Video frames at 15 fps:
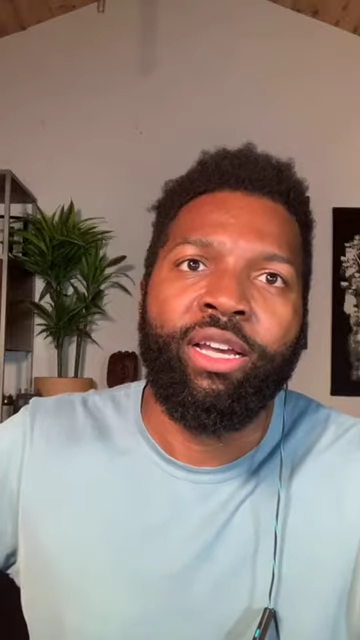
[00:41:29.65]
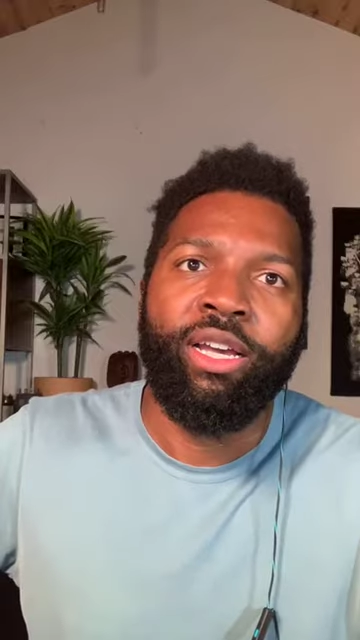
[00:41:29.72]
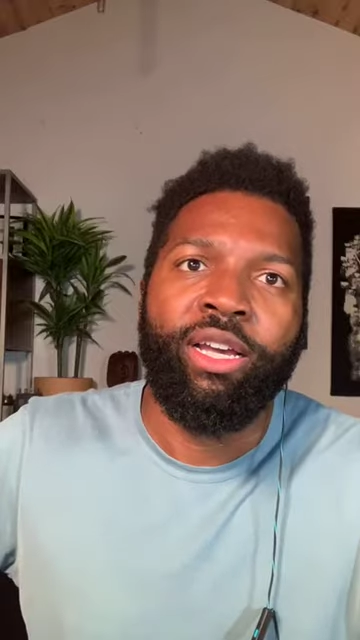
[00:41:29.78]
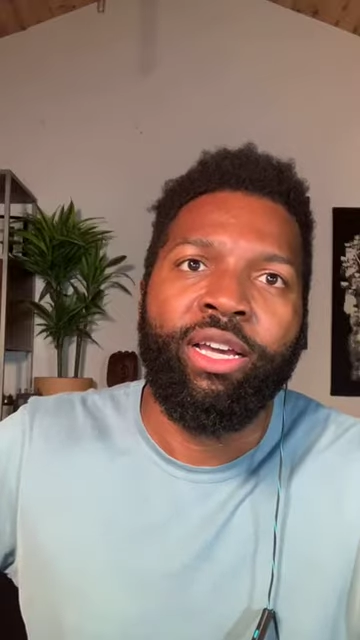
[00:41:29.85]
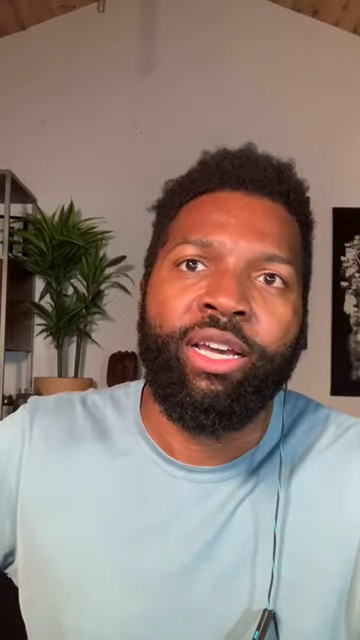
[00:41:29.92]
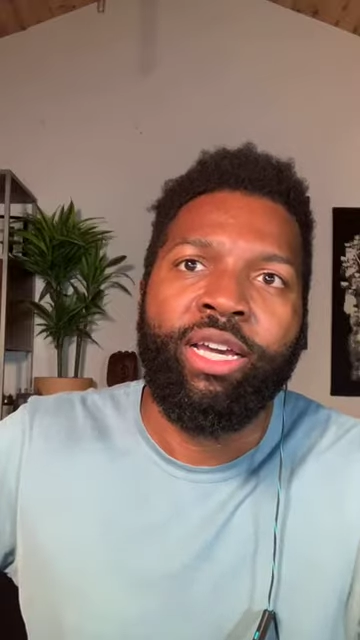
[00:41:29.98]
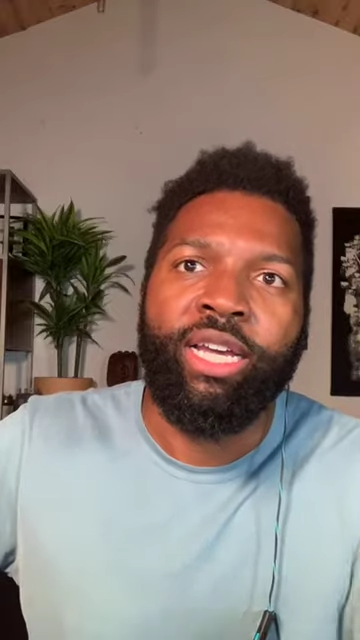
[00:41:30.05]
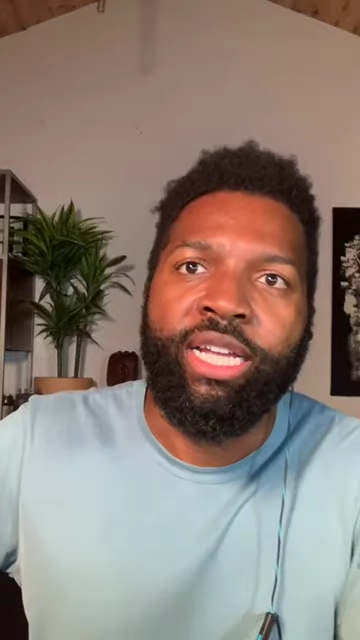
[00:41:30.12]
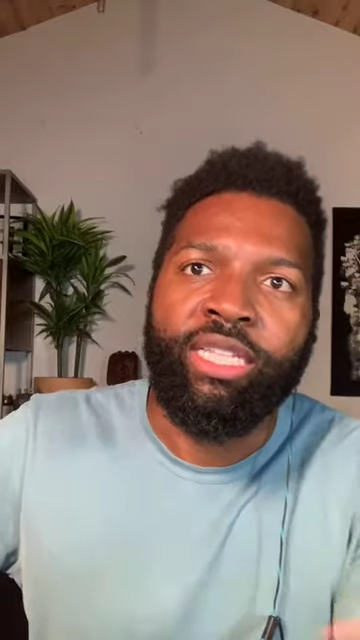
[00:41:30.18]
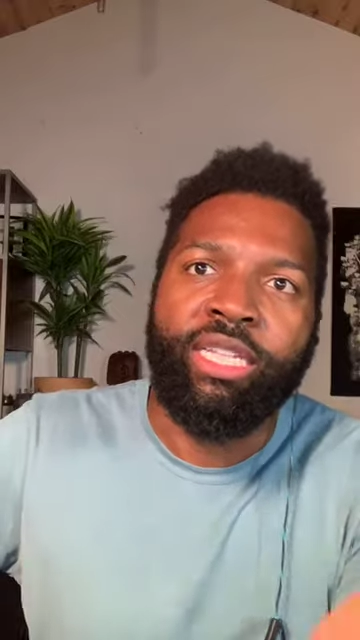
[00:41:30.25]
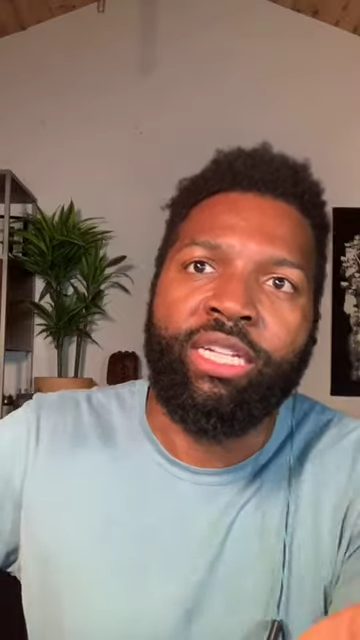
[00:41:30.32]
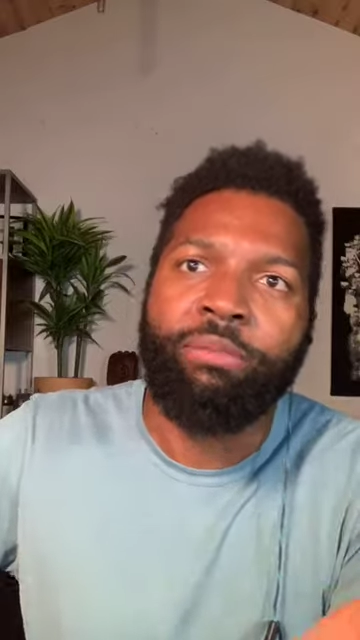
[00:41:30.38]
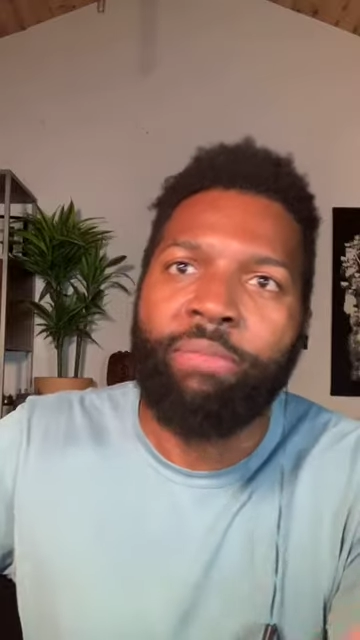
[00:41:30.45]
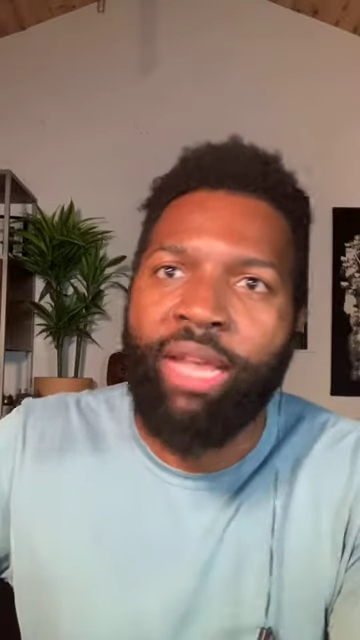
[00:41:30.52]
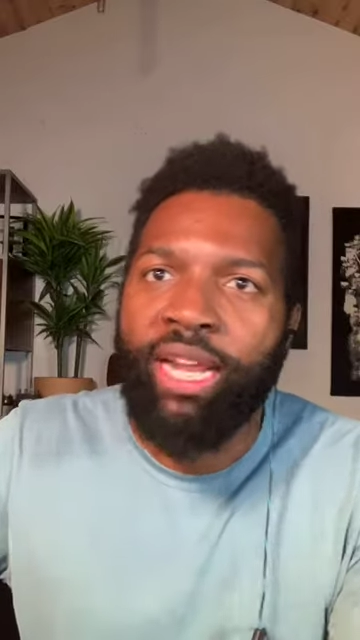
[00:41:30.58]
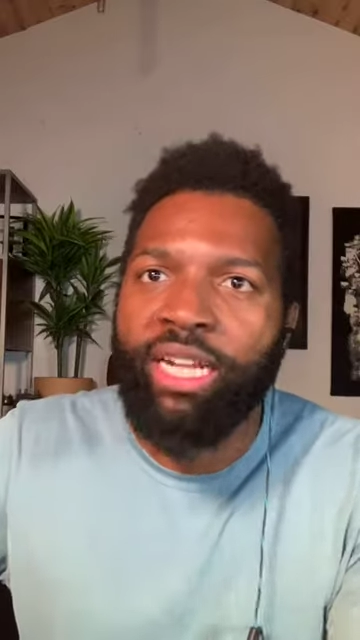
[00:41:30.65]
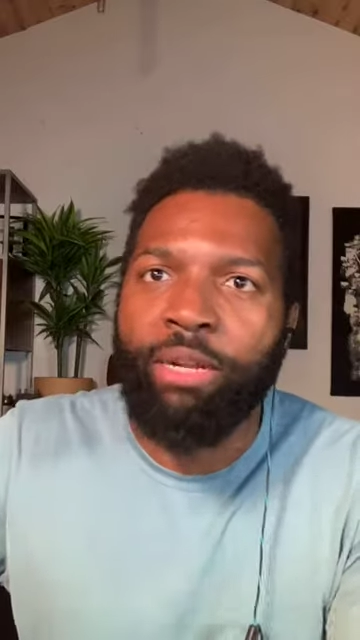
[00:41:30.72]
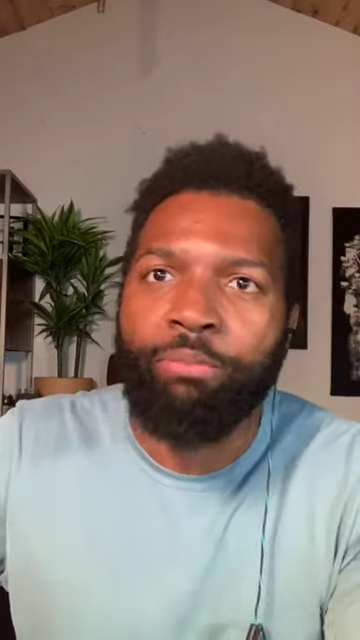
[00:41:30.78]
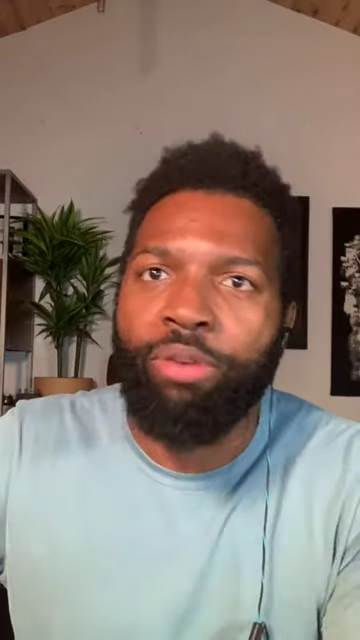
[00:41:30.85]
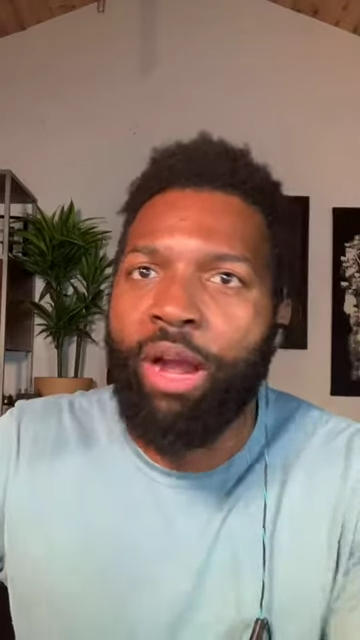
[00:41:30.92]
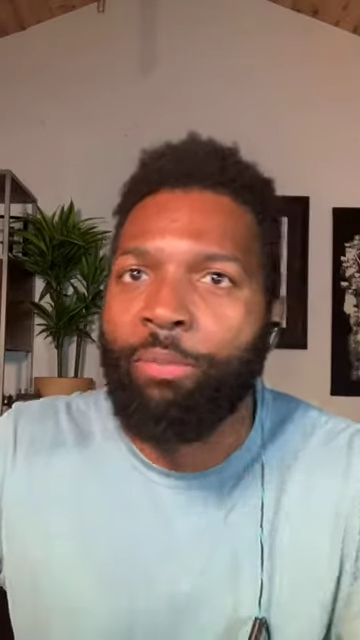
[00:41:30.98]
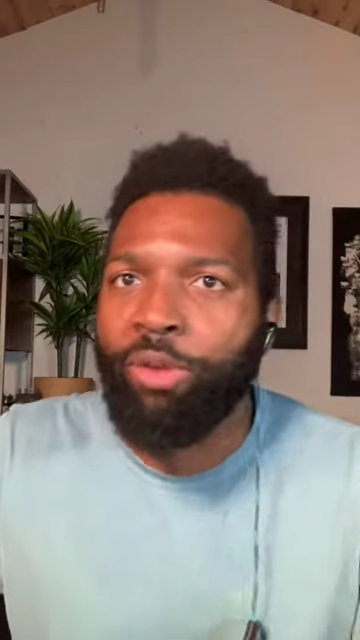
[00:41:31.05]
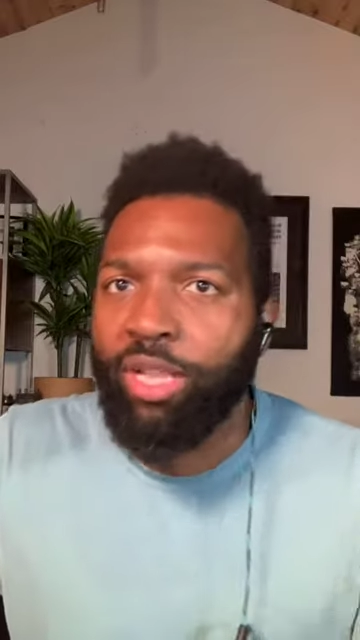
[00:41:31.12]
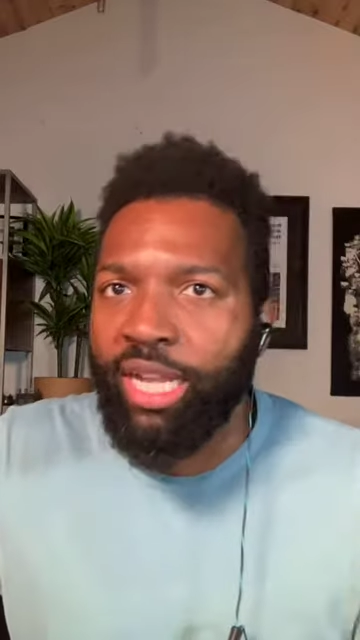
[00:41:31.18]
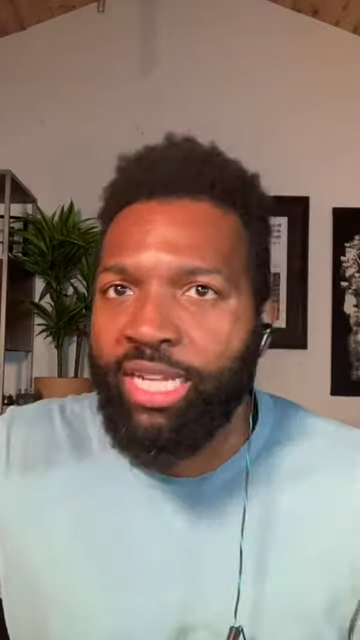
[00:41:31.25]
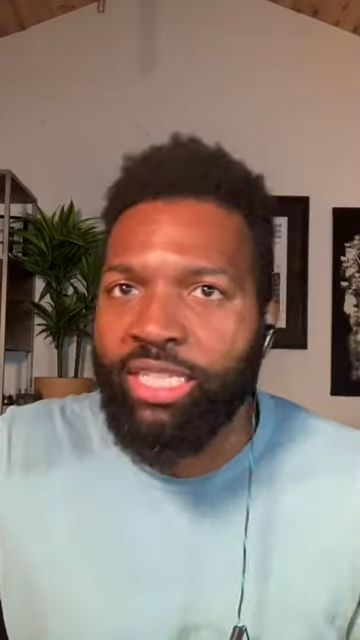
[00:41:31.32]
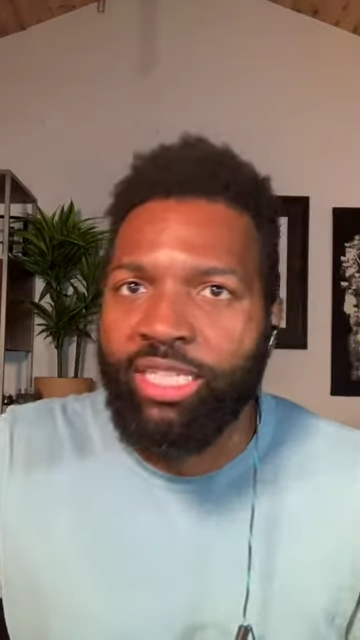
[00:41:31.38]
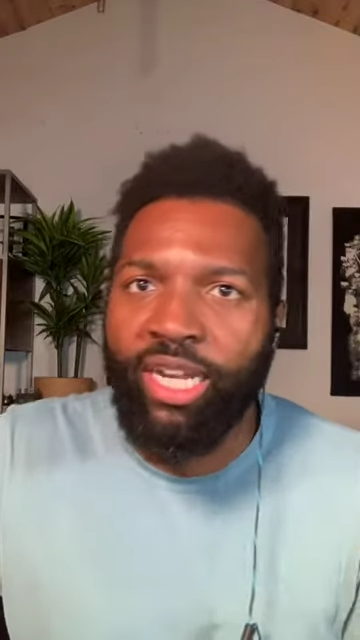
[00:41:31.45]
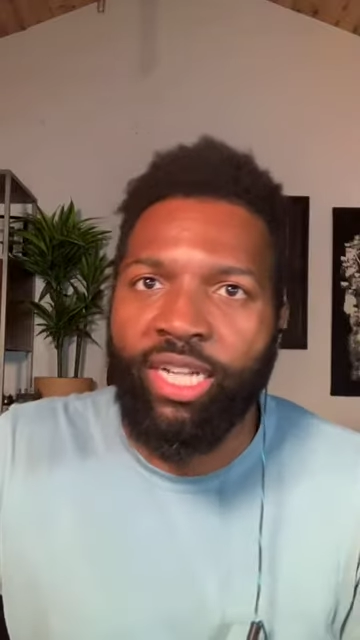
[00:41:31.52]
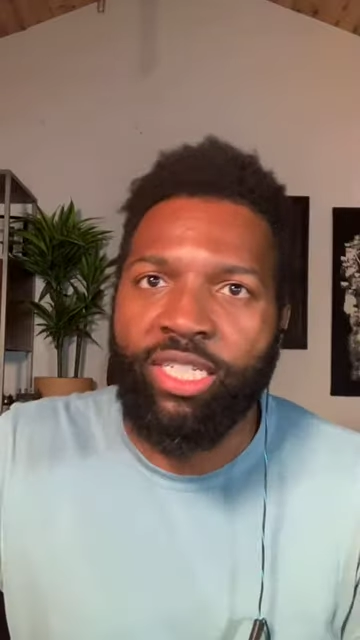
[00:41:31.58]
He didn't have a broken tail light. He wasn't
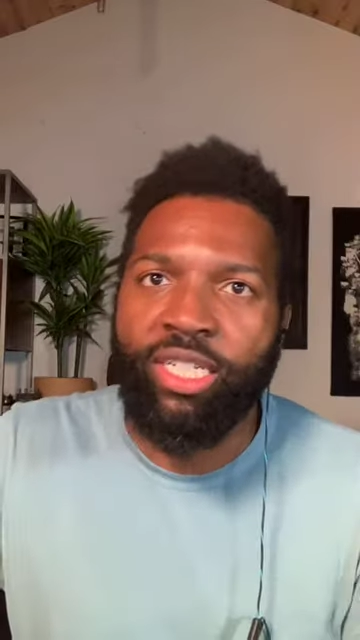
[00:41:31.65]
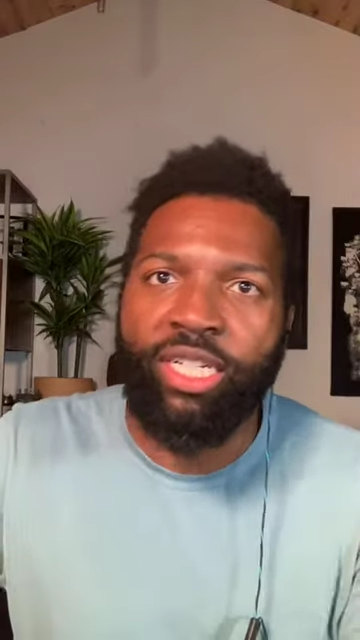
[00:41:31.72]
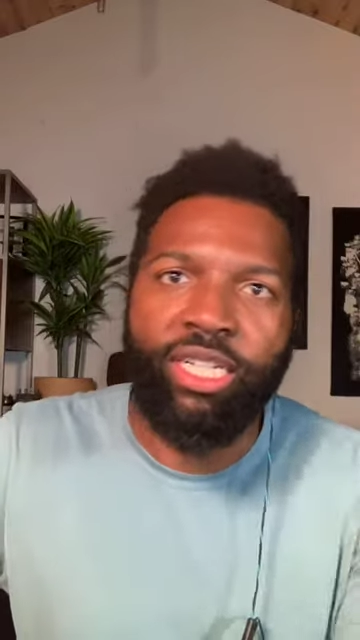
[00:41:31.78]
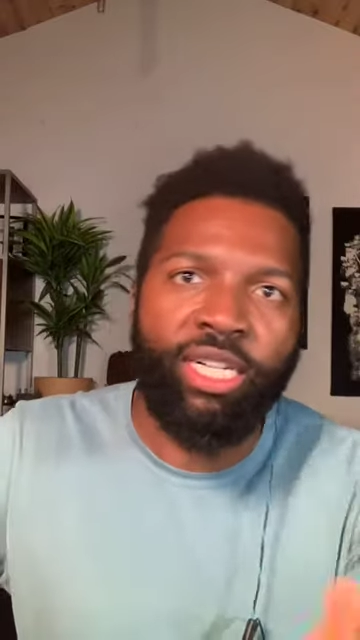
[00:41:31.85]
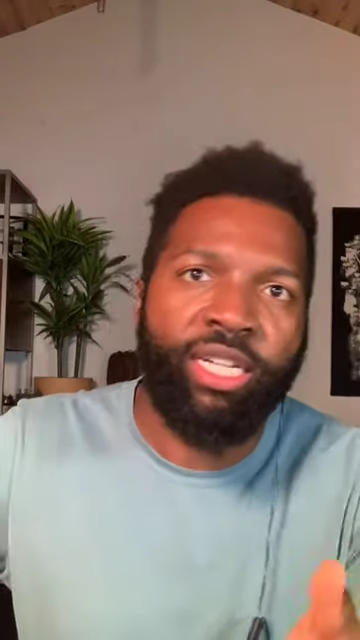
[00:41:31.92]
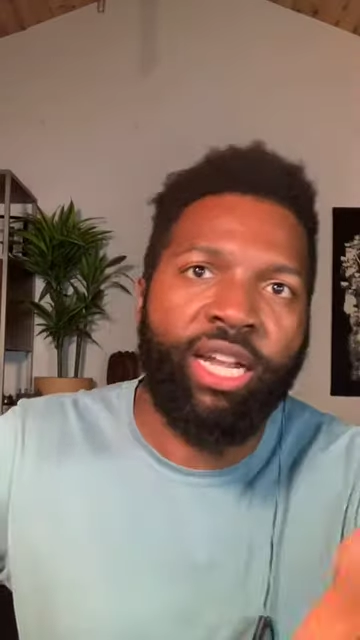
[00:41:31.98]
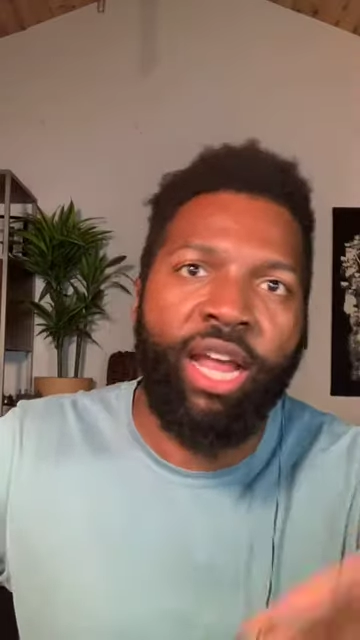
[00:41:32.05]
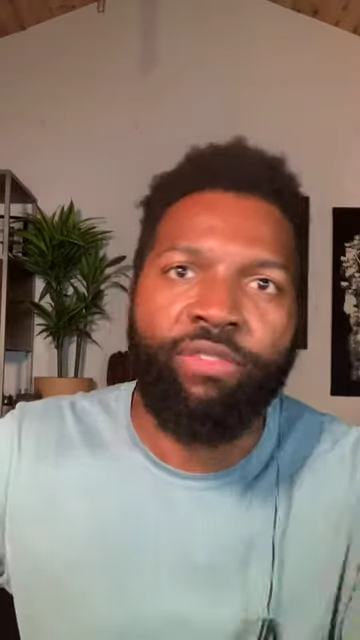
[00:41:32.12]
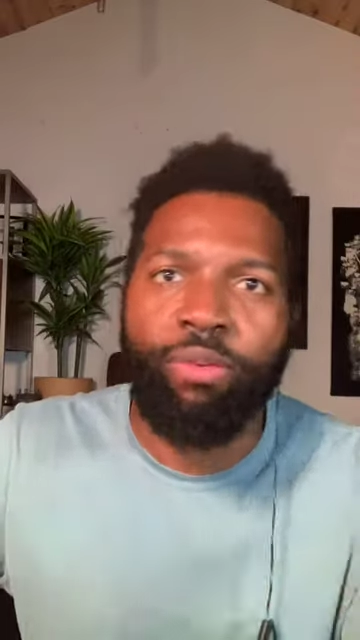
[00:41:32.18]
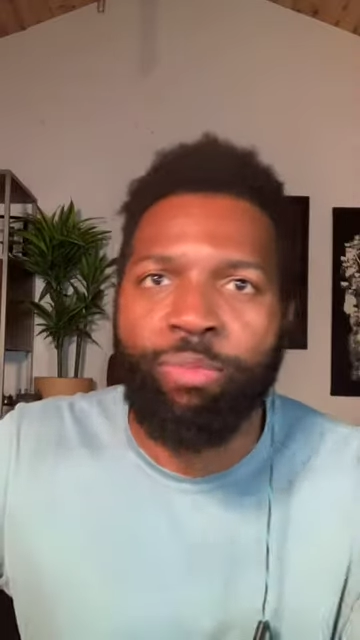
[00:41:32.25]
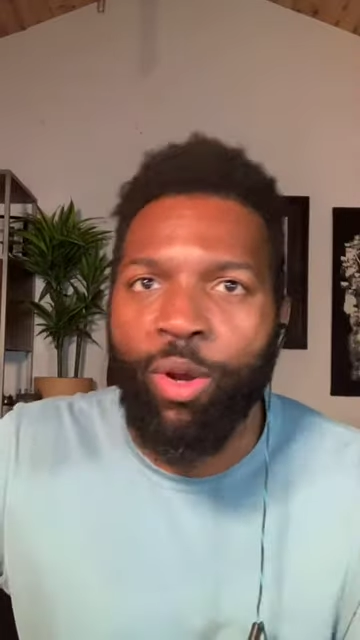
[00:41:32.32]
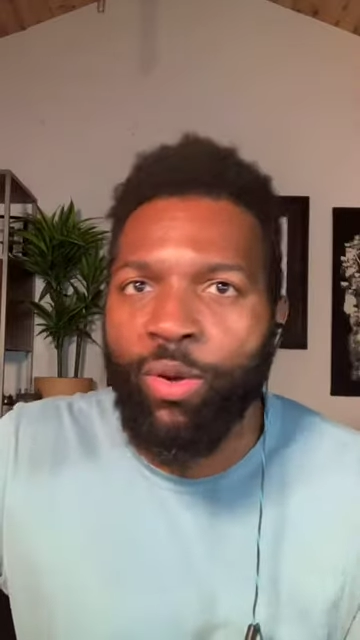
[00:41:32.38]
driving over the speed limit.